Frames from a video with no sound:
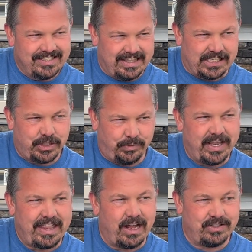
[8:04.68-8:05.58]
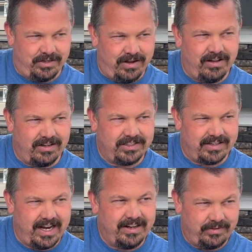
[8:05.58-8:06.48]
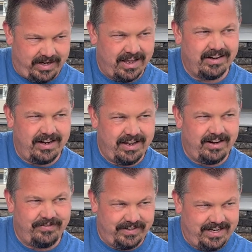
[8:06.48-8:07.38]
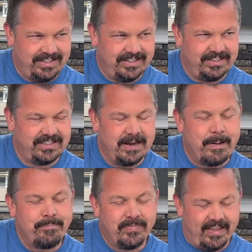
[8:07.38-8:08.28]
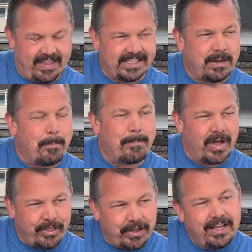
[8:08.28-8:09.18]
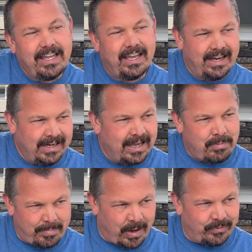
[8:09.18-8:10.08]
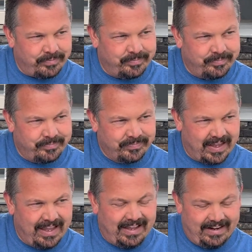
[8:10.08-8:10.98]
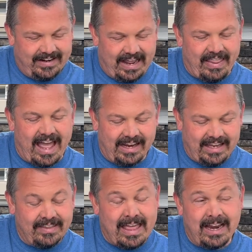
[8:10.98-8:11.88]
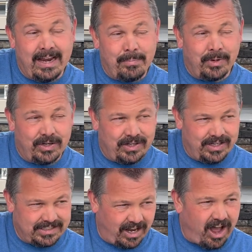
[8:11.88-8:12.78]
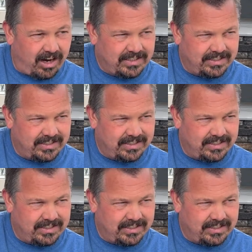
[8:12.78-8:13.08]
That's $3,000, right? 300 a year for 10 years. That's a monthly income amount. Now that number is locked.